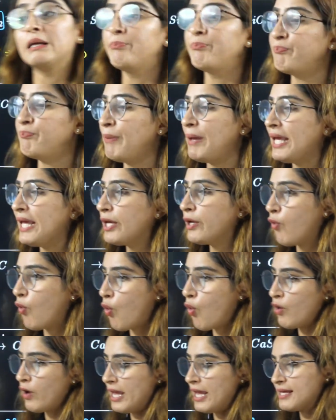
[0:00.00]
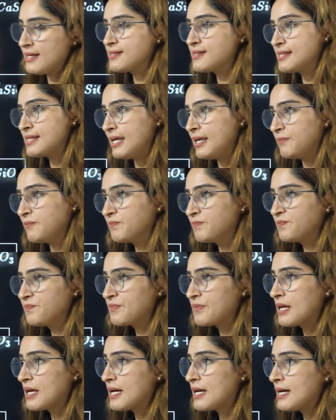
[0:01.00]
POAC.
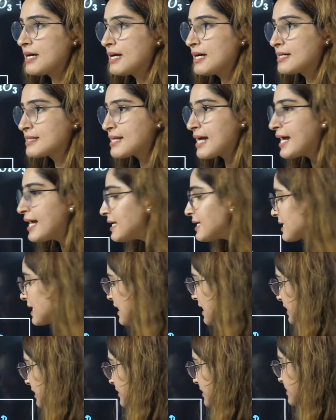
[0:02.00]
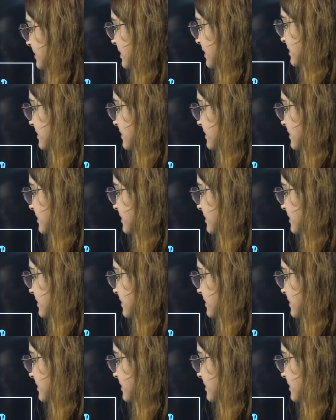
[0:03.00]
Right? This is the